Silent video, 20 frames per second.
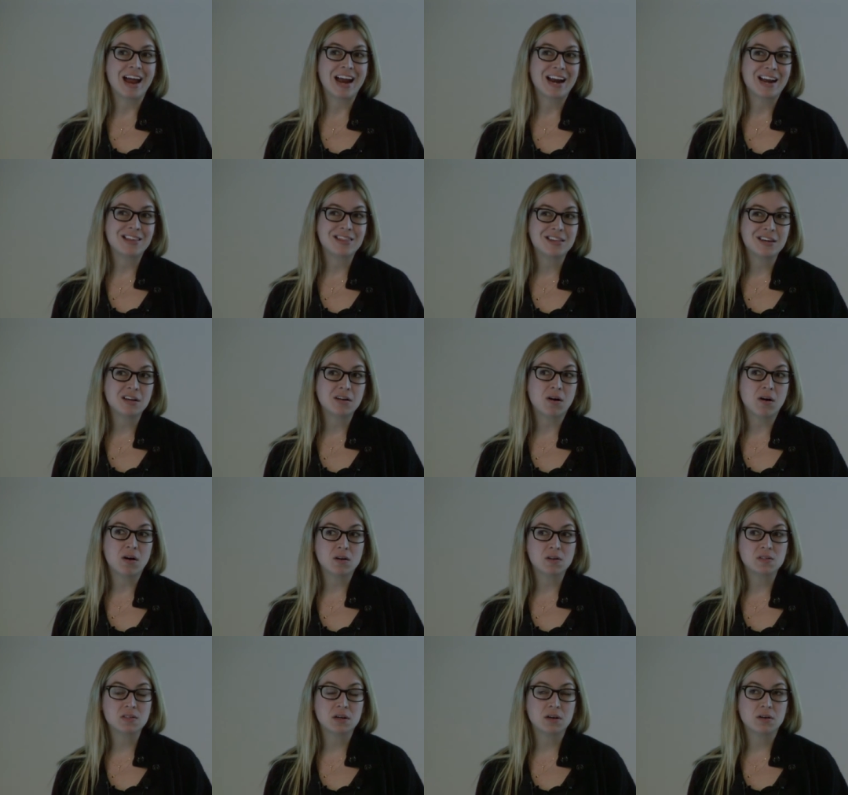And I think
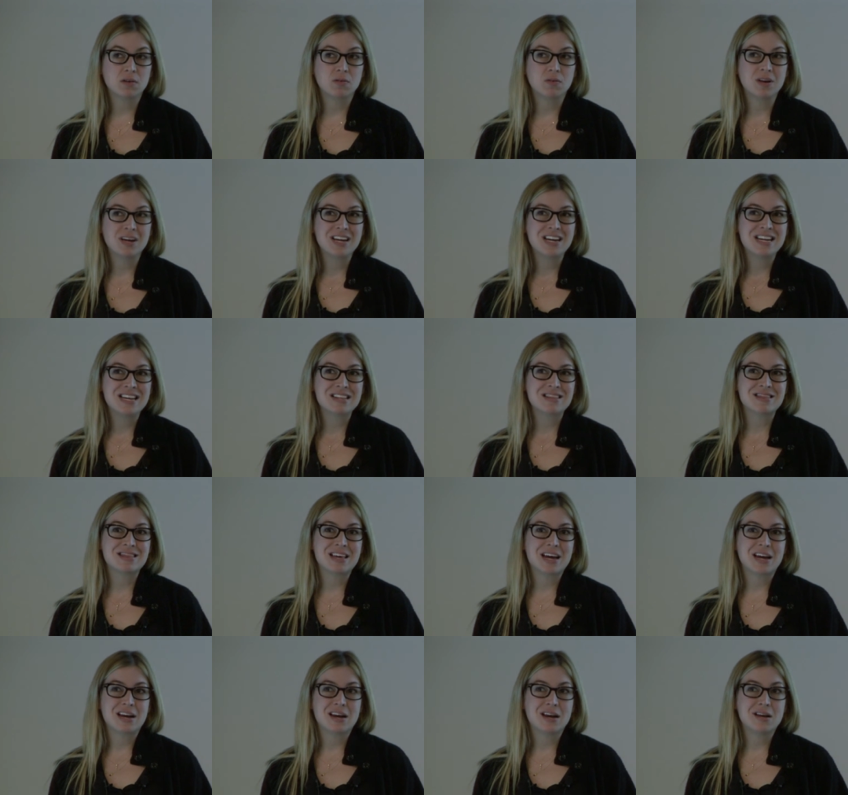also
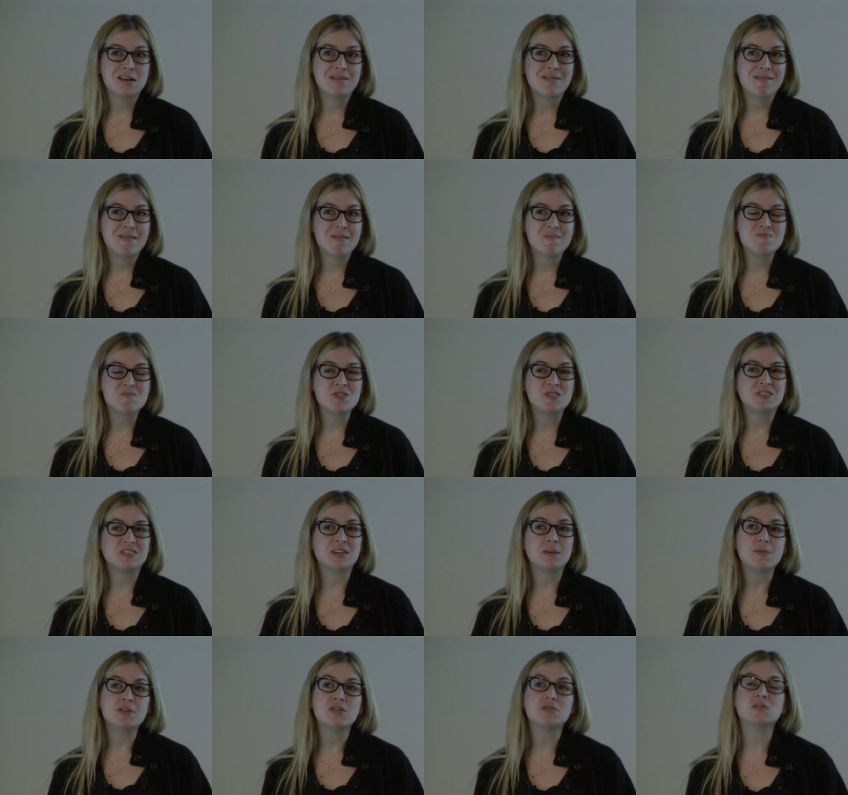that
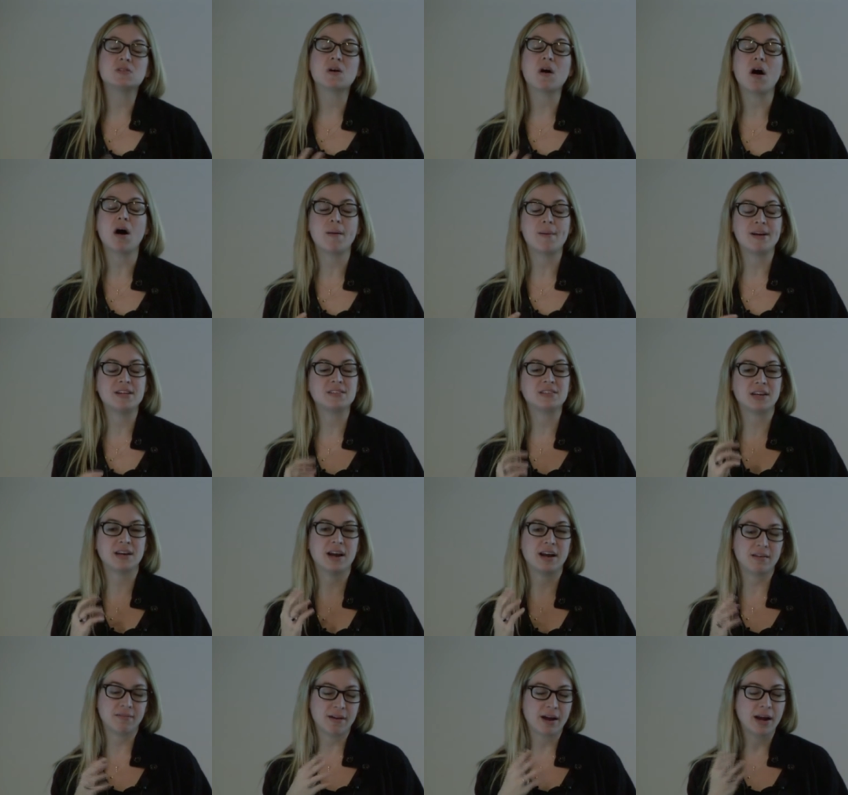some of those comments, and,
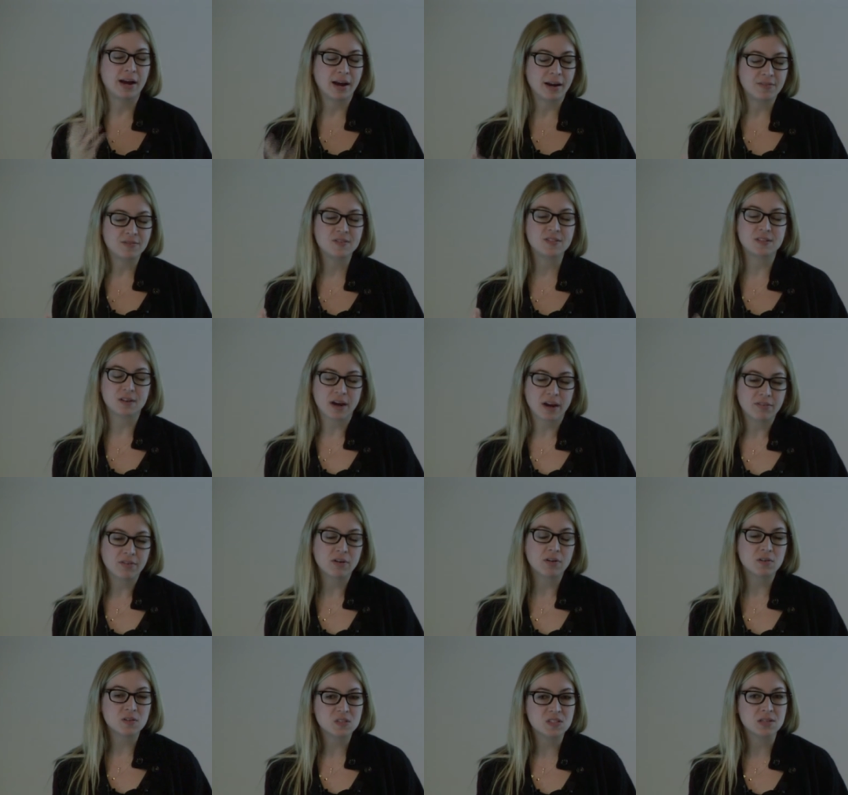I, and I've, I've
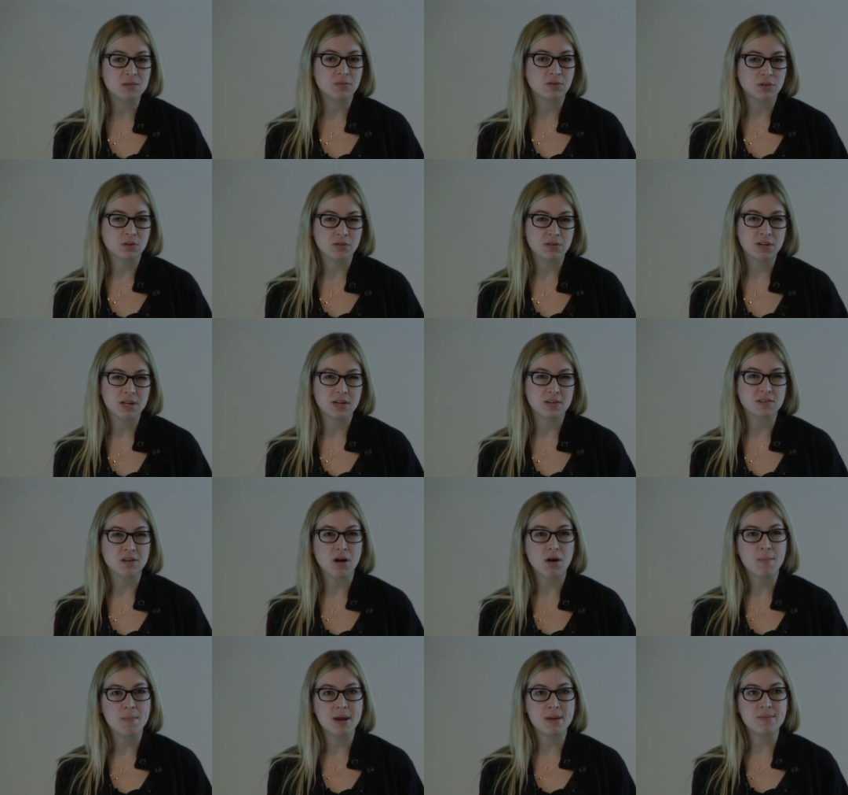heard similar things,
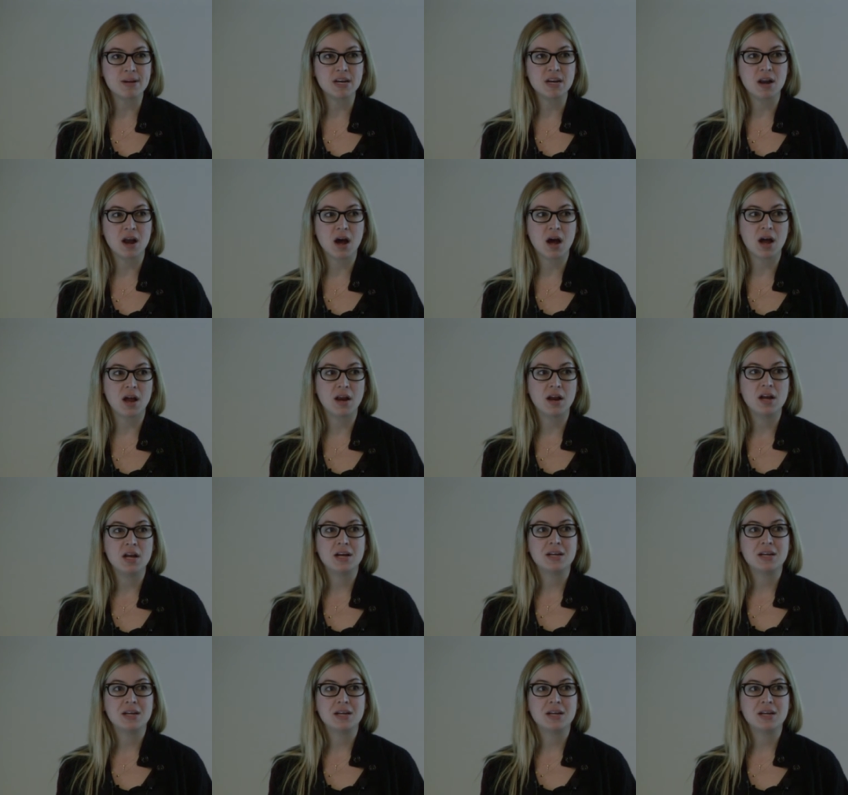are maybe not